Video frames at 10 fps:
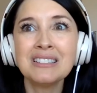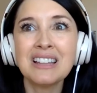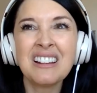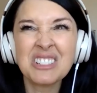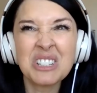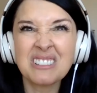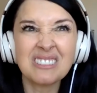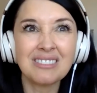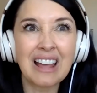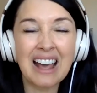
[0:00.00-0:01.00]
that just
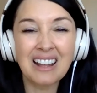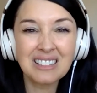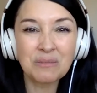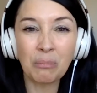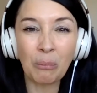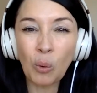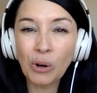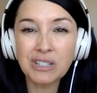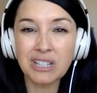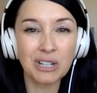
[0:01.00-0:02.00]
adds
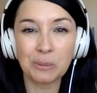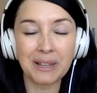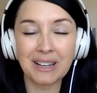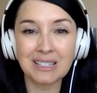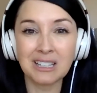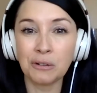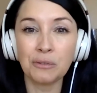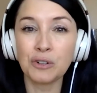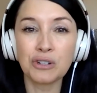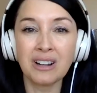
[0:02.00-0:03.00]
more to your plate to do
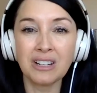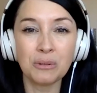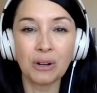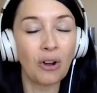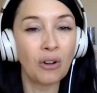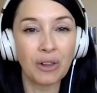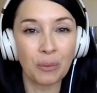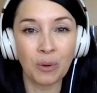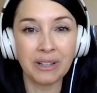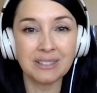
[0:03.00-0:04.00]
if you're trying to do it all at
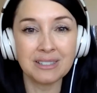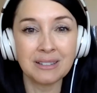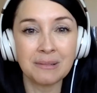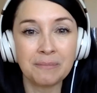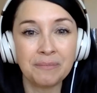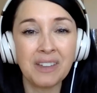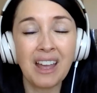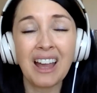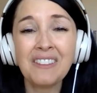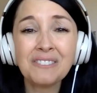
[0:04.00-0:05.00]
once.
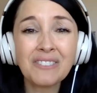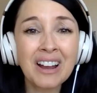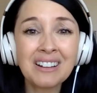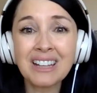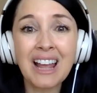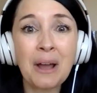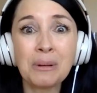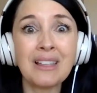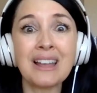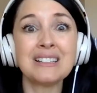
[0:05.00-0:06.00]
And then finally, I
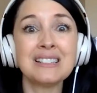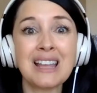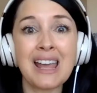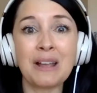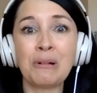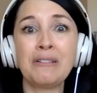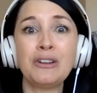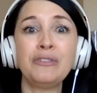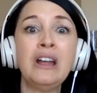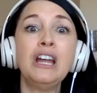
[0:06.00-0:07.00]
would like to say, whenever
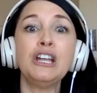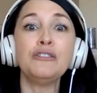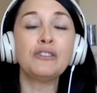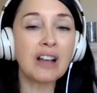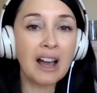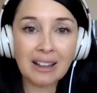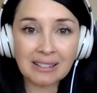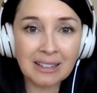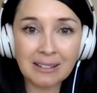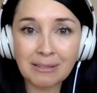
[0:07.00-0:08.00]
you've
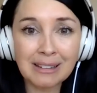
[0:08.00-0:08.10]
got the